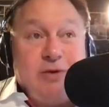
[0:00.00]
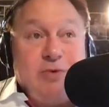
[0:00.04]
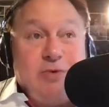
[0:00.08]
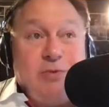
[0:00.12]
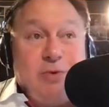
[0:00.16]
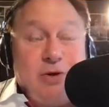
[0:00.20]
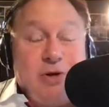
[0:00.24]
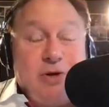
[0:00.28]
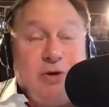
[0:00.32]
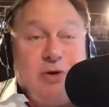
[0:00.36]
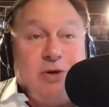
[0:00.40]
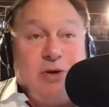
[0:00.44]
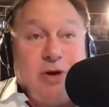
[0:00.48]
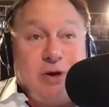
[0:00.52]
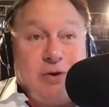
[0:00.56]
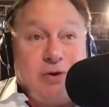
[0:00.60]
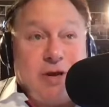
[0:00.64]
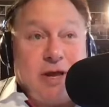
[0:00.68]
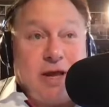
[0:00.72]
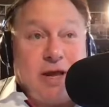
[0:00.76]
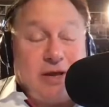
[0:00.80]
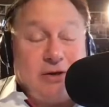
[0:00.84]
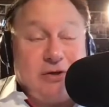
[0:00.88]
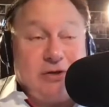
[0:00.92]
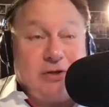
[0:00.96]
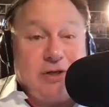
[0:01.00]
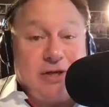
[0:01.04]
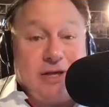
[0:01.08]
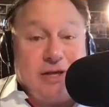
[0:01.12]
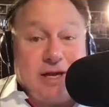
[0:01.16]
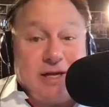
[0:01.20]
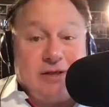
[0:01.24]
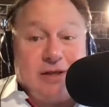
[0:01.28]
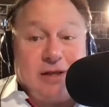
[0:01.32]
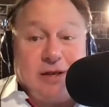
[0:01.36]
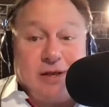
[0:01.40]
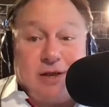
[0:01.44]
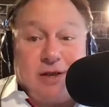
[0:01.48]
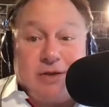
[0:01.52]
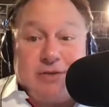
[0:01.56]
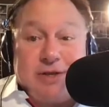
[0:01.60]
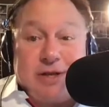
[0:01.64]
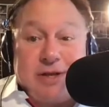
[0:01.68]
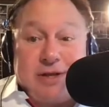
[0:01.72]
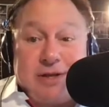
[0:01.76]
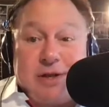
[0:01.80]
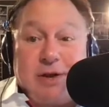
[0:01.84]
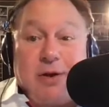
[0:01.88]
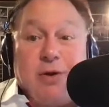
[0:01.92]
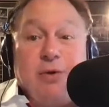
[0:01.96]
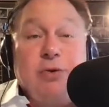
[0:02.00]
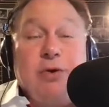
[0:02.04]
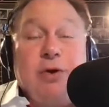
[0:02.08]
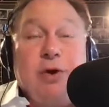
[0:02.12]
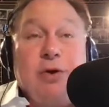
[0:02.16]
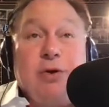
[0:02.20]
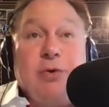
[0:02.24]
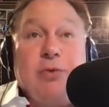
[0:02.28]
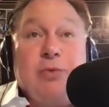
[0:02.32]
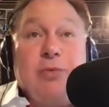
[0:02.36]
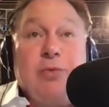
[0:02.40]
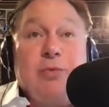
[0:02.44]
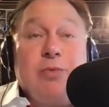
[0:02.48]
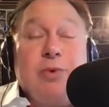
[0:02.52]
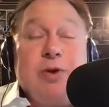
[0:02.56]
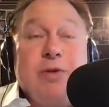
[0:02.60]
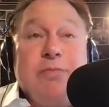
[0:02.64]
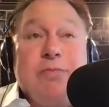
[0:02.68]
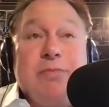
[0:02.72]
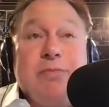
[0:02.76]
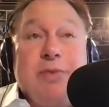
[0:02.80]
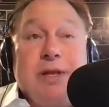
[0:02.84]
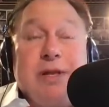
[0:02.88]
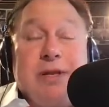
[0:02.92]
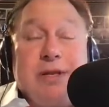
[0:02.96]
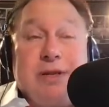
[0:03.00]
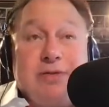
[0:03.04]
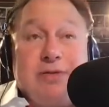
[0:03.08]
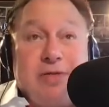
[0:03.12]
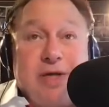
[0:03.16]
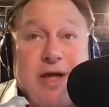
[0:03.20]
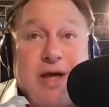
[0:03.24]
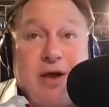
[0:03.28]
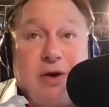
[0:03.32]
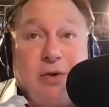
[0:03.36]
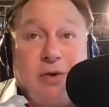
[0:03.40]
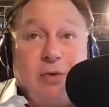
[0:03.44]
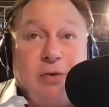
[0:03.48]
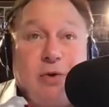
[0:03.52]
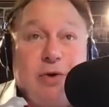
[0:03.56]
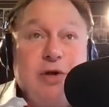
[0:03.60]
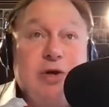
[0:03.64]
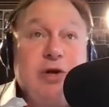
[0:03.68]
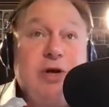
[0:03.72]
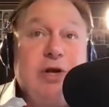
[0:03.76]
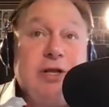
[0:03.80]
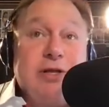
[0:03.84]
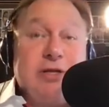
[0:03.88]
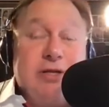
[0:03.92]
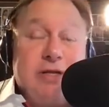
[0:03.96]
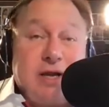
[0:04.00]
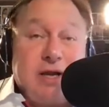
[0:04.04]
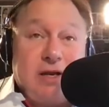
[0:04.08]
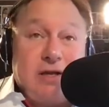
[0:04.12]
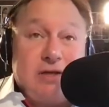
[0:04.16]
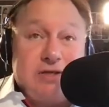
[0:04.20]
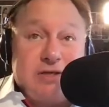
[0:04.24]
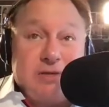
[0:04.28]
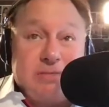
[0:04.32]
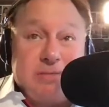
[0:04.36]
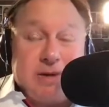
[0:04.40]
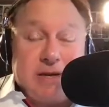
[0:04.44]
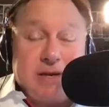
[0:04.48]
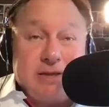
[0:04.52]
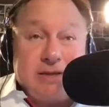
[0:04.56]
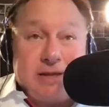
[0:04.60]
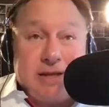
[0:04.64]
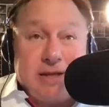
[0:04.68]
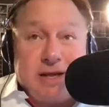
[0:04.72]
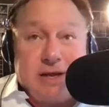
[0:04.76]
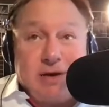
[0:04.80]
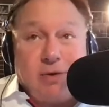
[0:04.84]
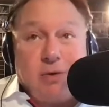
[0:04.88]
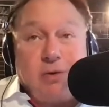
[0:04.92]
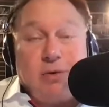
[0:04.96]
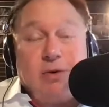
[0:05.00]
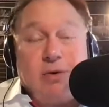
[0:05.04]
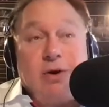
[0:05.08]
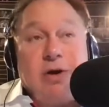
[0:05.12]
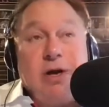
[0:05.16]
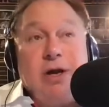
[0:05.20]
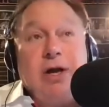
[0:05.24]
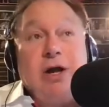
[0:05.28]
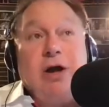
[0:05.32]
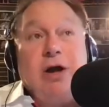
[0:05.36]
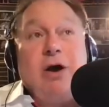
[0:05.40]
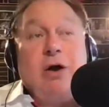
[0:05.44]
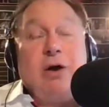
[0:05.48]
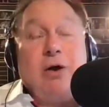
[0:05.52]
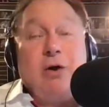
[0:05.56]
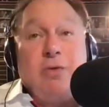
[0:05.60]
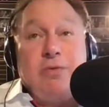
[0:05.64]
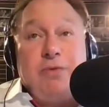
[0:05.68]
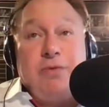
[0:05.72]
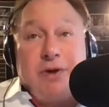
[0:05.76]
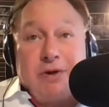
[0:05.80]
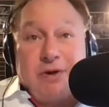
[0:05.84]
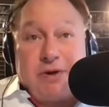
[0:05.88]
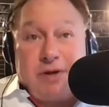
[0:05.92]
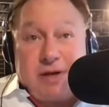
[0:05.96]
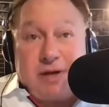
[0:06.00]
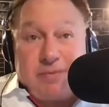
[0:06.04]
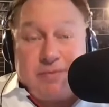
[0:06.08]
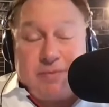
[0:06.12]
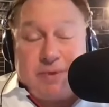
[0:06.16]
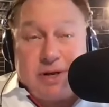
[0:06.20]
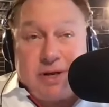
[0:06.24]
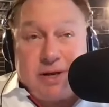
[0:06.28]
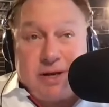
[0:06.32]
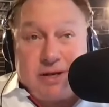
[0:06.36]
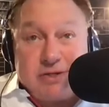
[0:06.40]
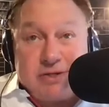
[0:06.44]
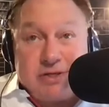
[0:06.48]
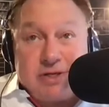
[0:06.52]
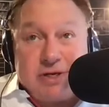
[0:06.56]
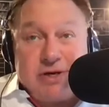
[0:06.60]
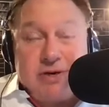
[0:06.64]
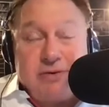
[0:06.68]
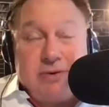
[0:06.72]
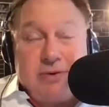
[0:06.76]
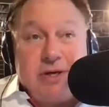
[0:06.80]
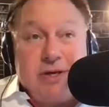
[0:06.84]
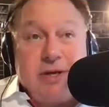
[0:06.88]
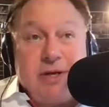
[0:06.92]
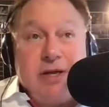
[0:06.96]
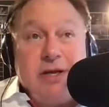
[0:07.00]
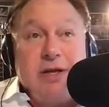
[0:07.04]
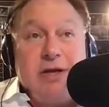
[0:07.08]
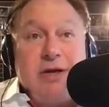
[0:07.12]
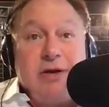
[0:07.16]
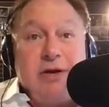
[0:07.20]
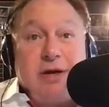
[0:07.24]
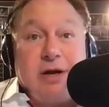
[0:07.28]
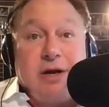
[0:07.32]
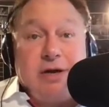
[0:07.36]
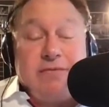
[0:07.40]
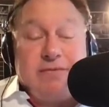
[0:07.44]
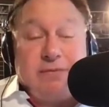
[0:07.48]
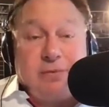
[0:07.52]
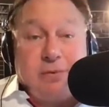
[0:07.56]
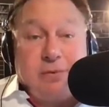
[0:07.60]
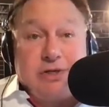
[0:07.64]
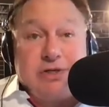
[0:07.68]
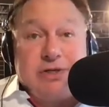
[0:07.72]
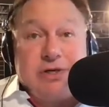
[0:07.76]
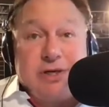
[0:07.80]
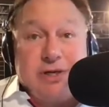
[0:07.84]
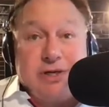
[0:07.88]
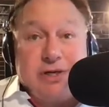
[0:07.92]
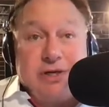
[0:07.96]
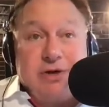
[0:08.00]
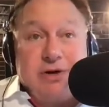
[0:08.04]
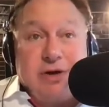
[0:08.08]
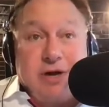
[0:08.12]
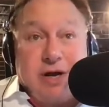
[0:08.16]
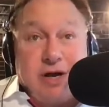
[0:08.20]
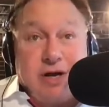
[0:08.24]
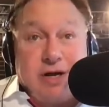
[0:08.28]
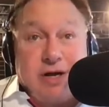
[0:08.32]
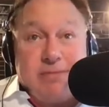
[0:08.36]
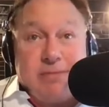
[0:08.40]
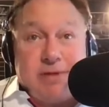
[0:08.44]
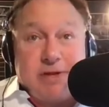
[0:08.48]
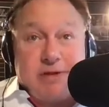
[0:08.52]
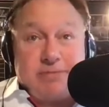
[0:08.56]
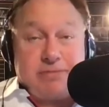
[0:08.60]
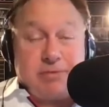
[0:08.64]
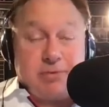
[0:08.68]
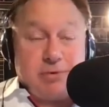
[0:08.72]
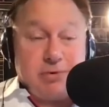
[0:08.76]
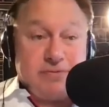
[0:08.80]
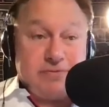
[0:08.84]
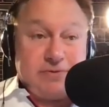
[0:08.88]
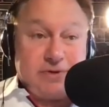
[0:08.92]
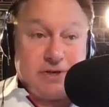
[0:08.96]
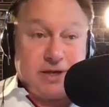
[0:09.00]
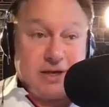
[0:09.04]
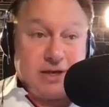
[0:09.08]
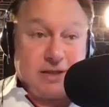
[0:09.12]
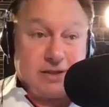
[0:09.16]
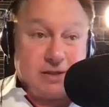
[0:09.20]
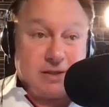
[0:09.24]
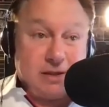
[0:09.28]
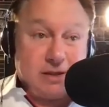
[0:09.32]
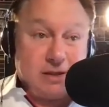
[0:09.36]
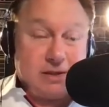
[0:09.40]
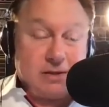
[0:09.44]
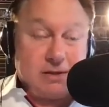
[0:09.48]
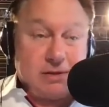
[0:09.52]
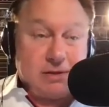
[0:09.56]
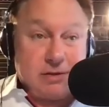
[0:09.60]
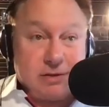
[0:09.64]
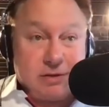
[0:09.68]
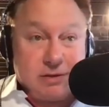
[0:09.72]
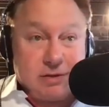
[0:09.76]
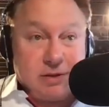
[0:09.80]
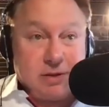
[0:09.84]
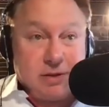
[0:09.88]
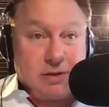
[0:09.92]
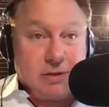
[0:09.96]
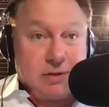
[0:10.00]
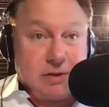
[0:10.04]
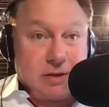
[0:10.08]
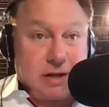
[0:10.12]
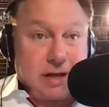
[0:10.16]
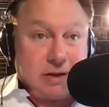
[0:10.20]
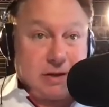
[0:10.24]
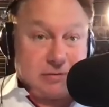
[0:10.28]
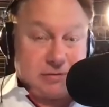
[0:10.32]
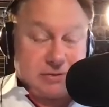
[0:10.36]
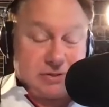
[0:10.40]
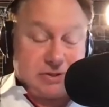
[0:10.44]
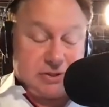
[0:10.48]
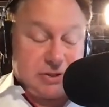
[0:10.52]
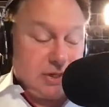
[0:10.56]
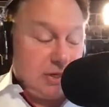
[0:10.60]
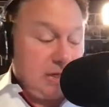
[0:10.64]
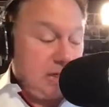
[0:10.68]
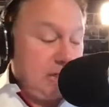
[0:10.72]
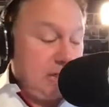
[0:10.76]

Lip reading: when you go to actually get the loan, they say, oh, no, we missed that, or you didn't tell us about that, or, oh, there's something else here, and unfortunately, you're not going to be approved to get the house.